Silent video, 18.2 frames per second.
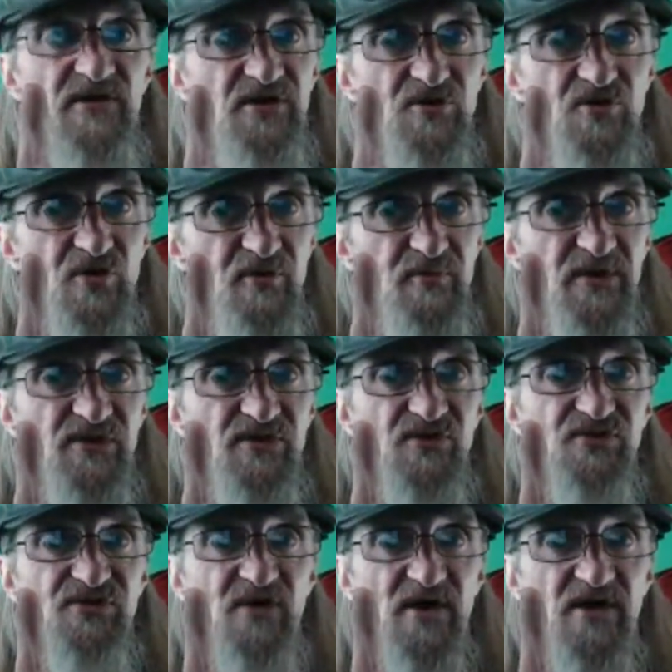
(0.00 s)
it could have been
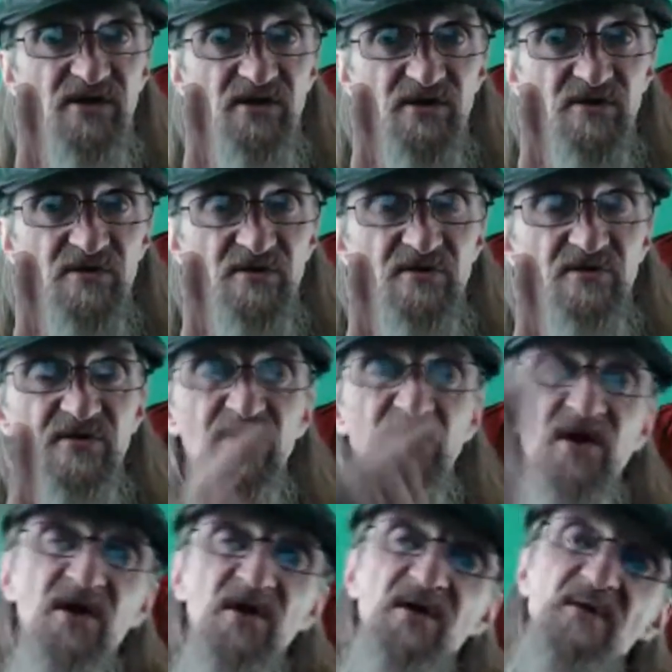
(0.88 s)
the second hill.
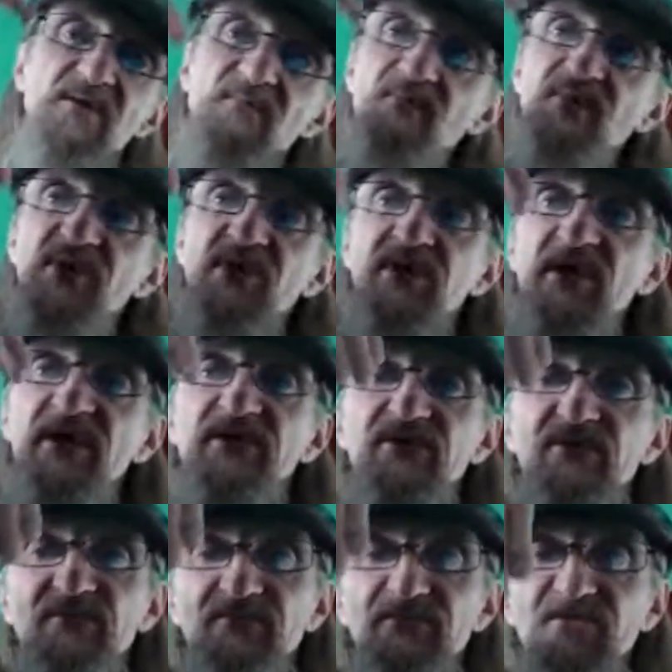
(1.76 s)
But
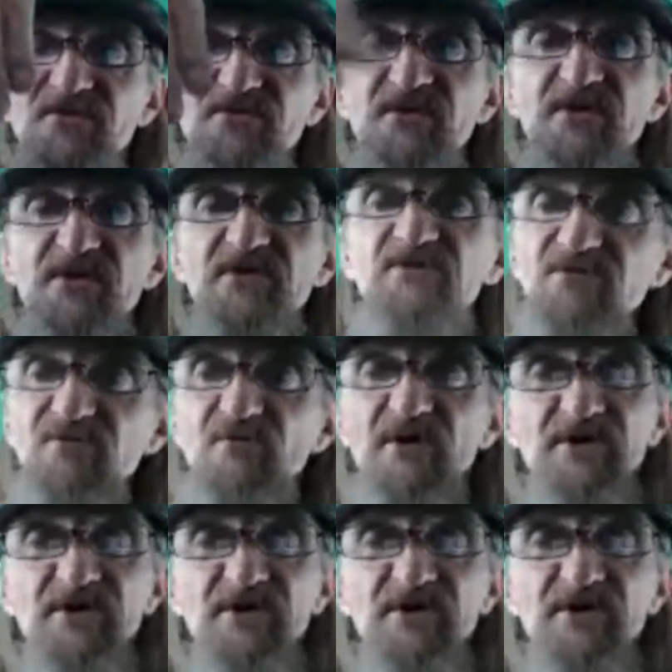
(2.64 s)
like, say this right